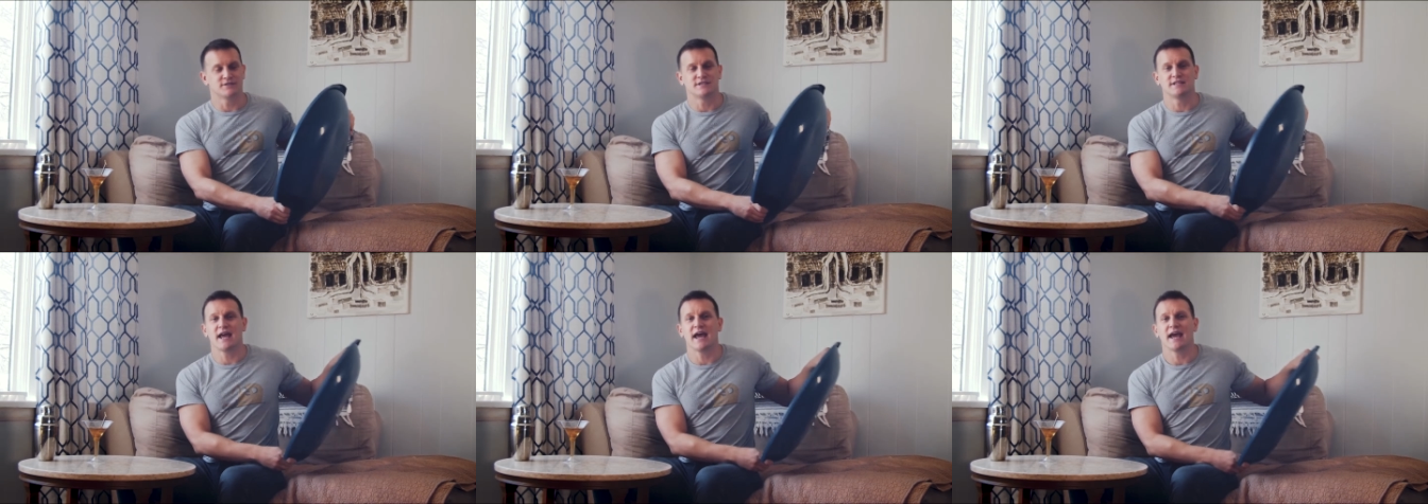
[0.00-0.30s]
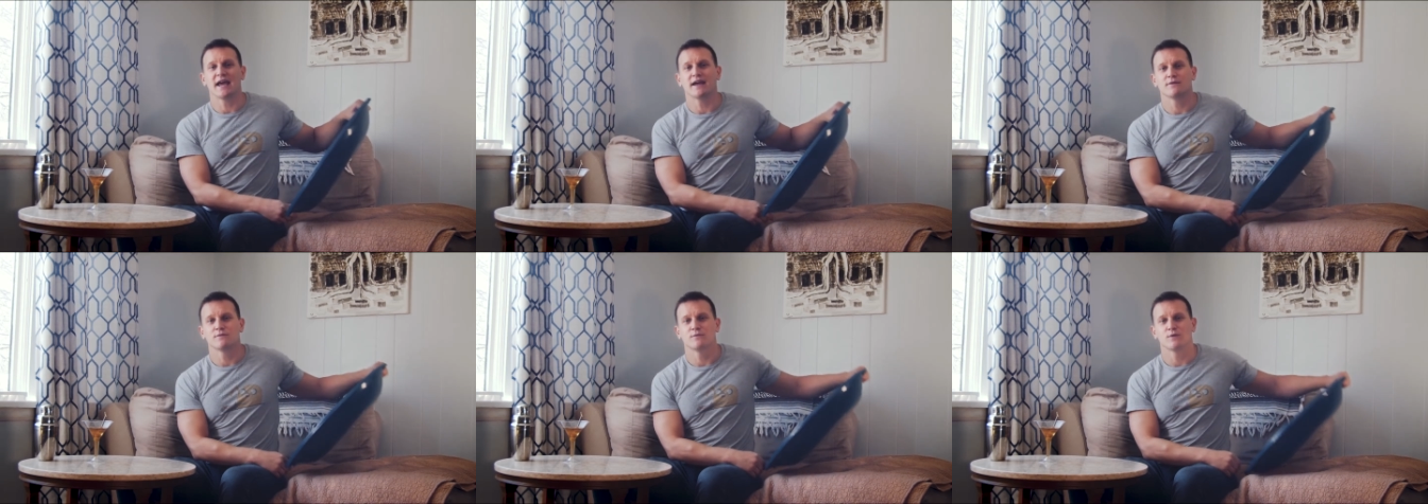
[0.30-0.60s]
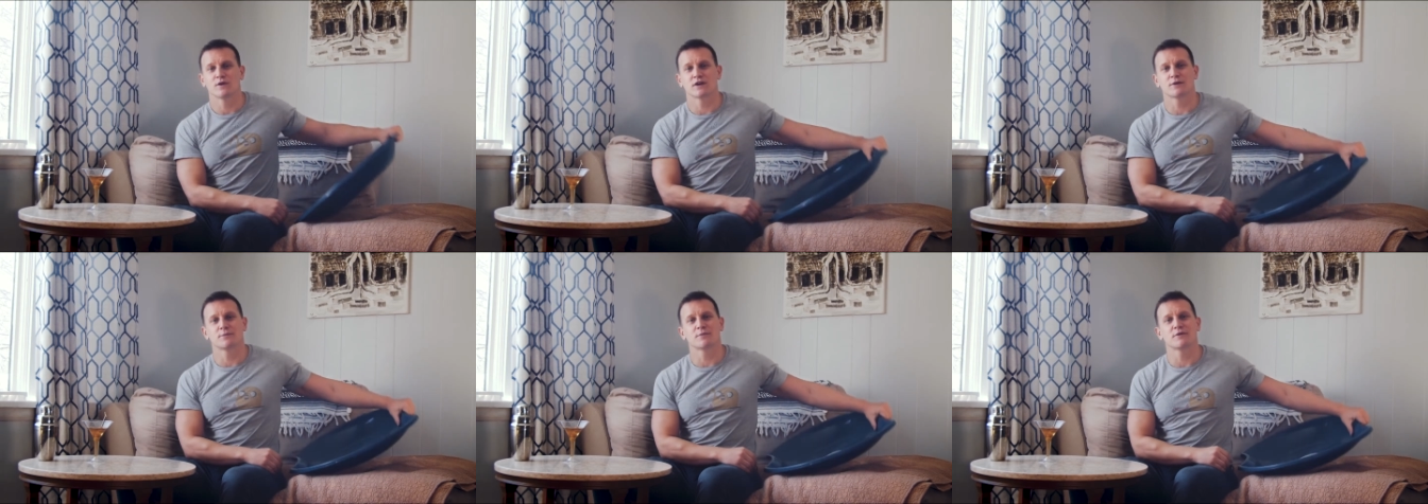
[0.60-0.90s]
So today,
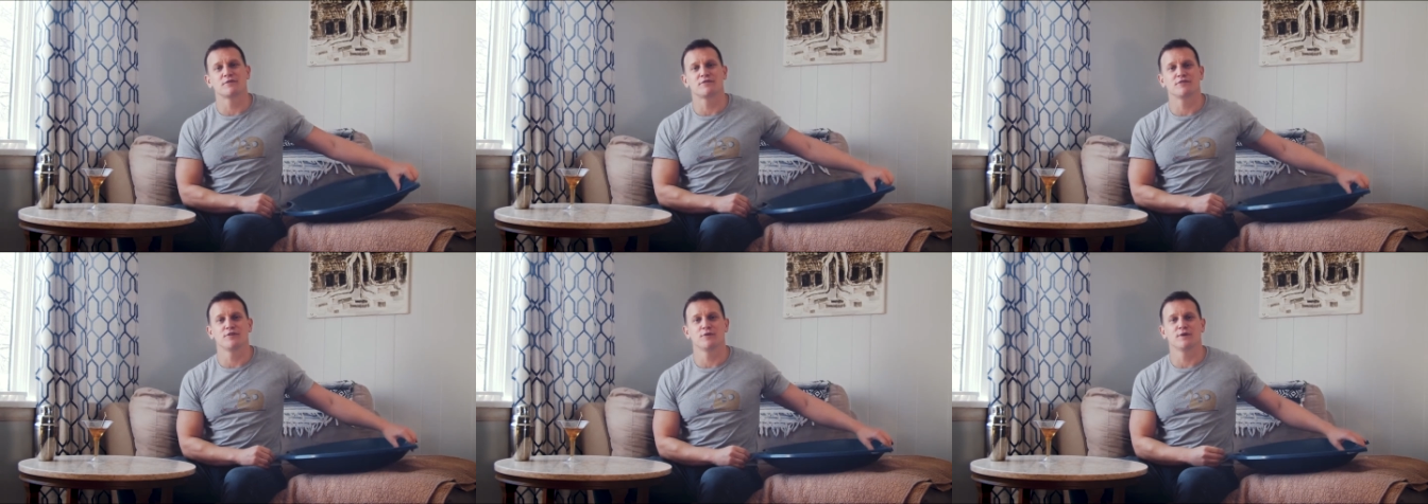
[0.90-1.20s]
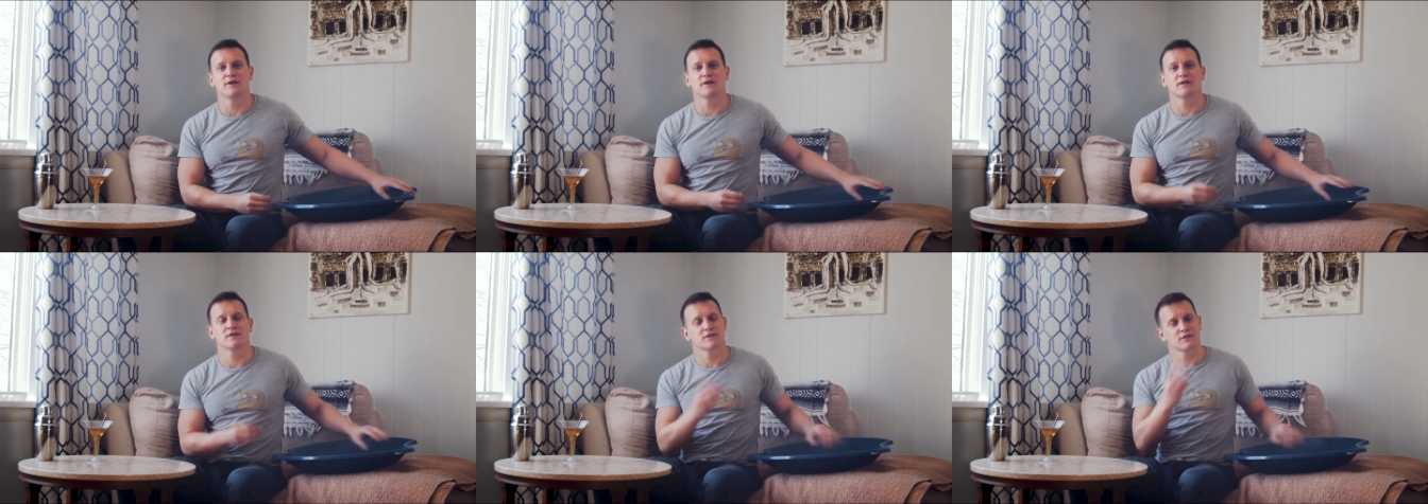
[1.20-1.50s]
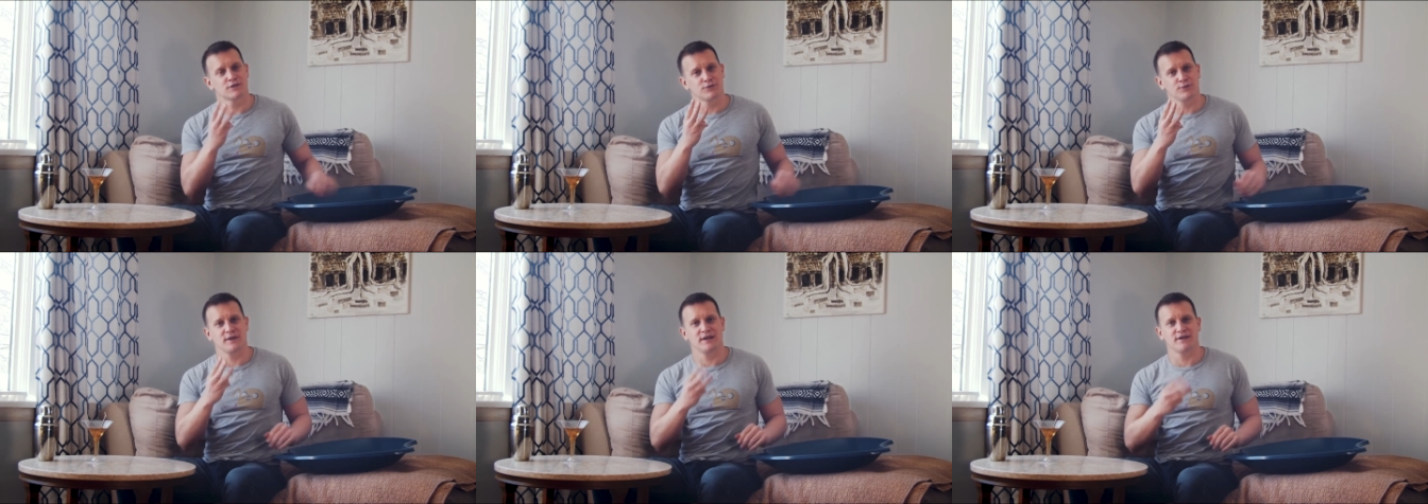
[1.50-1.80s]
we're going to be reviewing
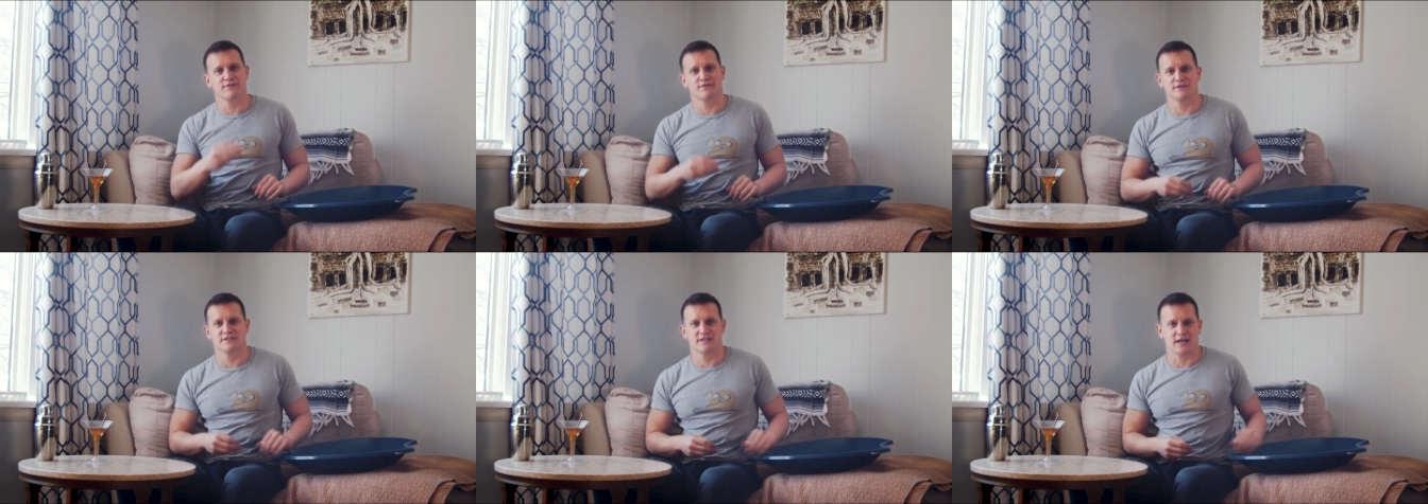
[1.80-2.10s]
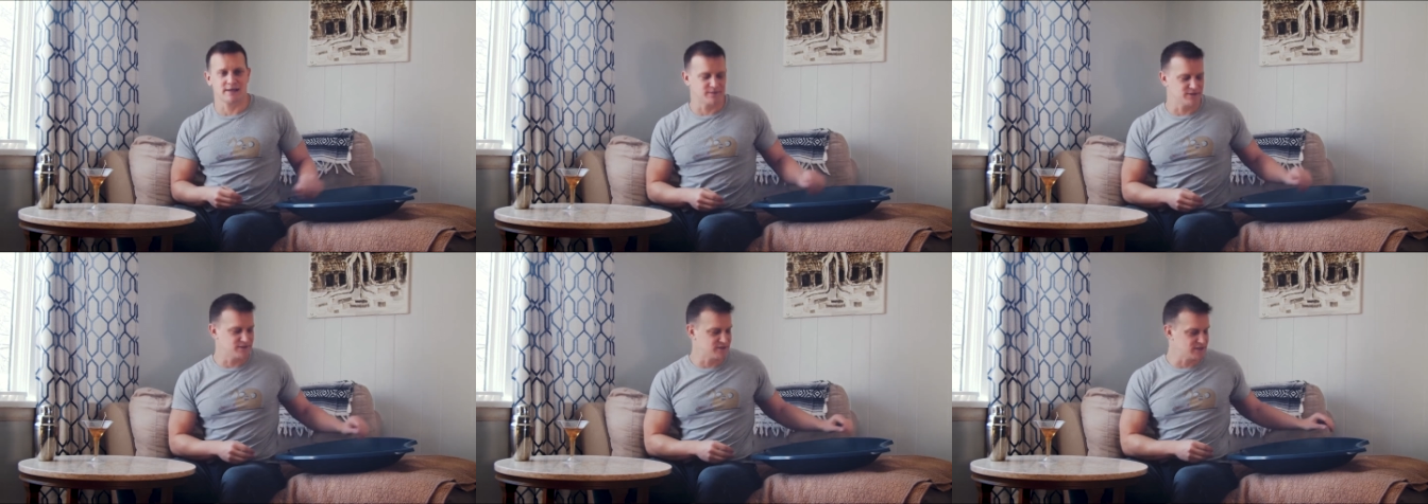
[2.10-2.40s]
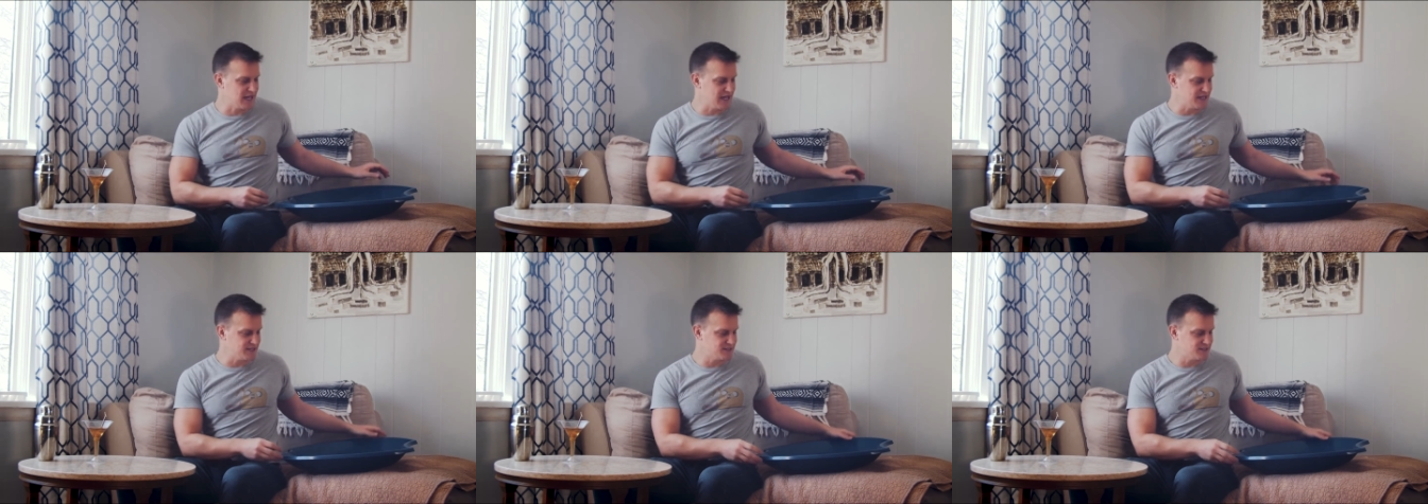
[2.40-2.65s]
three different types of